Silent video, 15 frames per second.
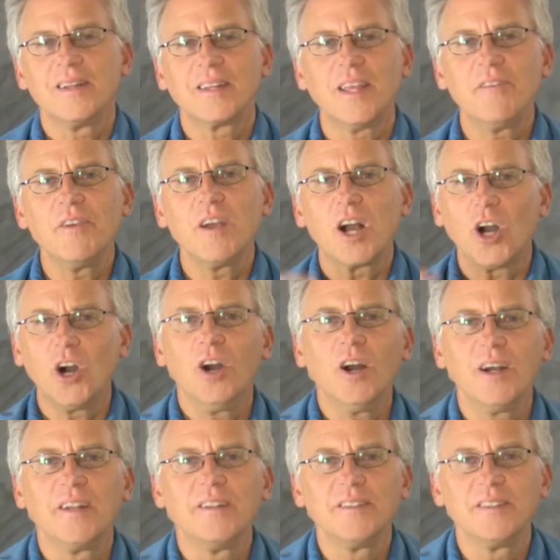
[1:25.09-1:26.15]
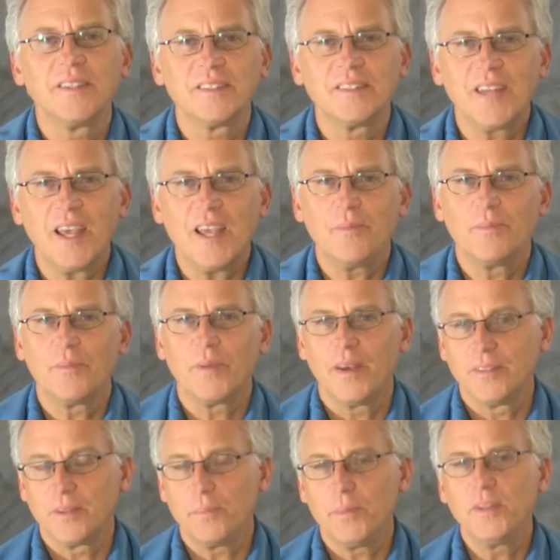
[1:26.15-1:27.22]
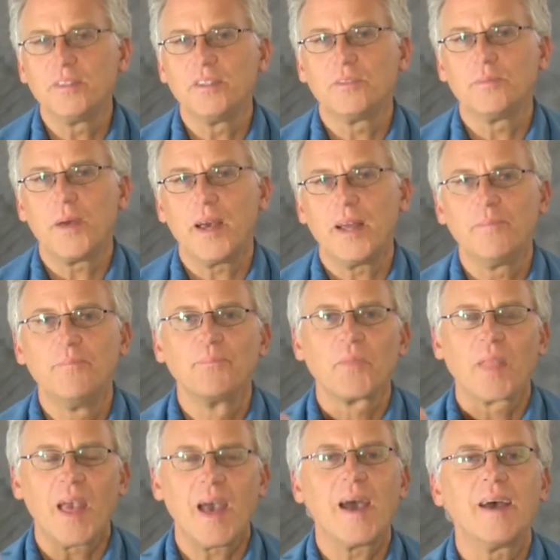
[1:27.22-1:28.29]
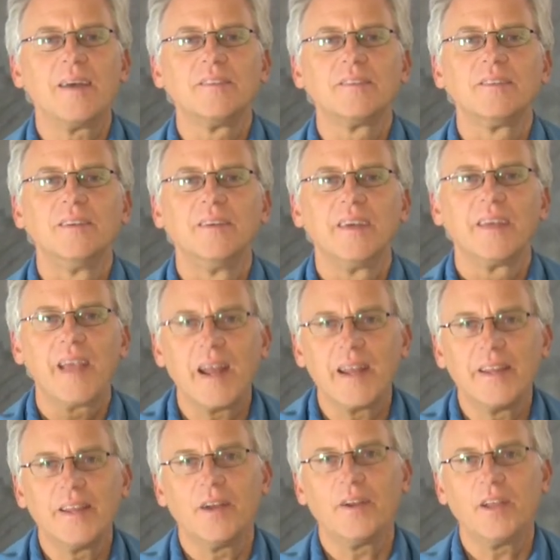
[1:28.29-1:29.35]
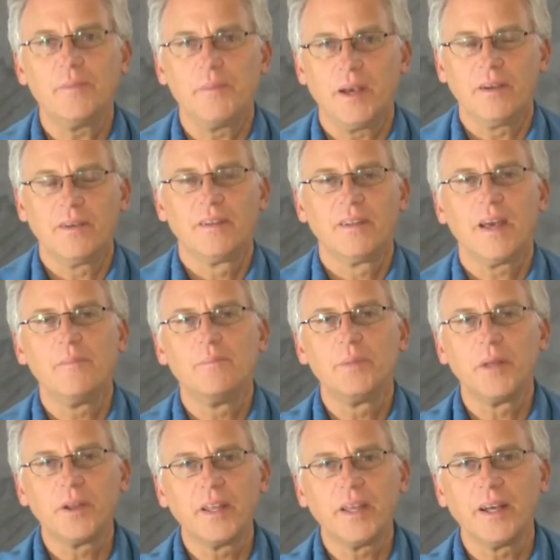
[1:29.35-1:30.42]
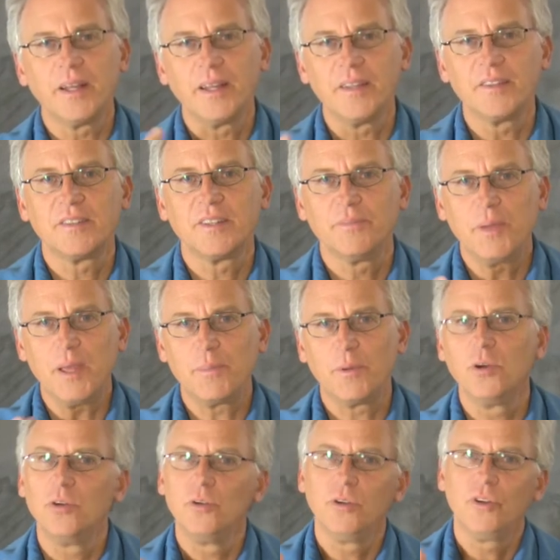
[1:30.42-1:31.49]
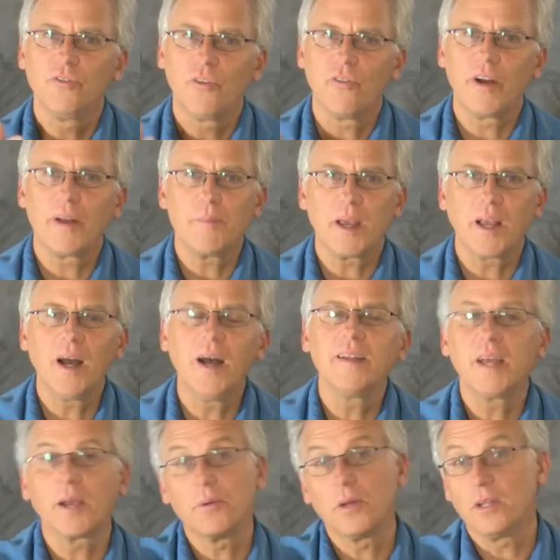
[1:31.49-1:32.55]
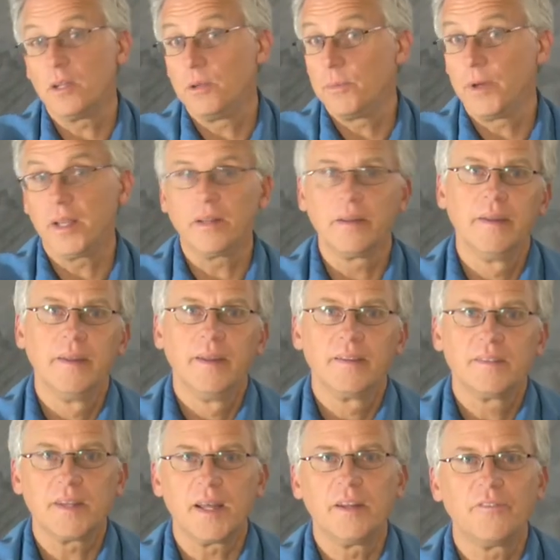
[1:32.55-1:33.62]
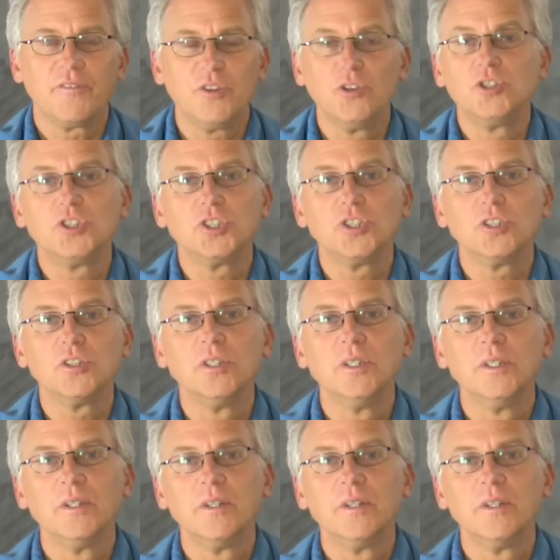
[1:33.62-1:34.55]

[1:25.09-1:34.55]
giving a card isn't the same as a businessman as getting their email and building a list of people who you've already made contact with and you might send a future